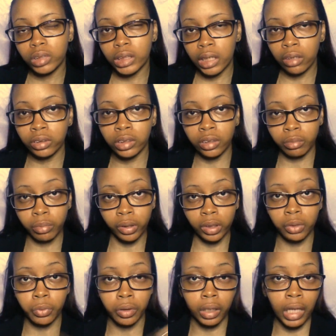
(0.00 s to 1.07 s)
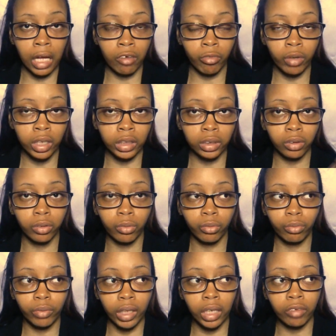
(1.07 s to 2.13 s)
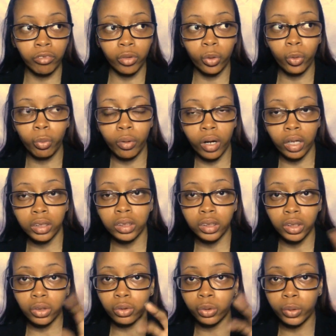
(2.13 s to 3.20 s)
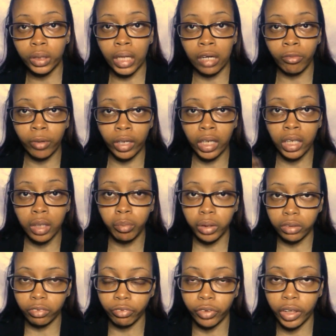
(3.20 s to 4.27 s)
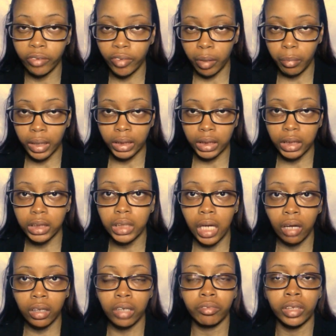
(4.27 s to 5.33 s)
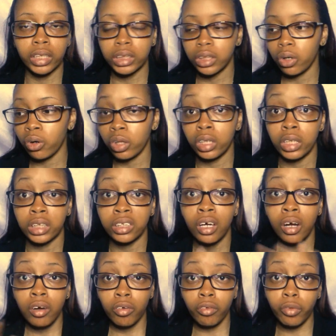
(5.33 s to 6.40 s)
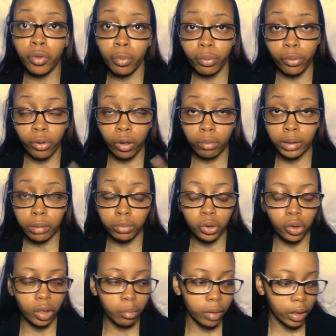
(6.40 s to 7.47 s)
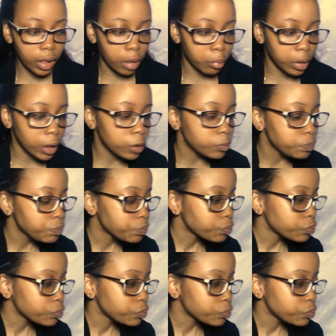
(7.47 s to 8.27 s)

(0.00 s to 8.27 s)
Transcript: sells their books with Lifeway, so they give you coupons to use with Lifeway to get the books for free, if that makes sense. I'll leave links to all of these review programs that I'm talking about down below.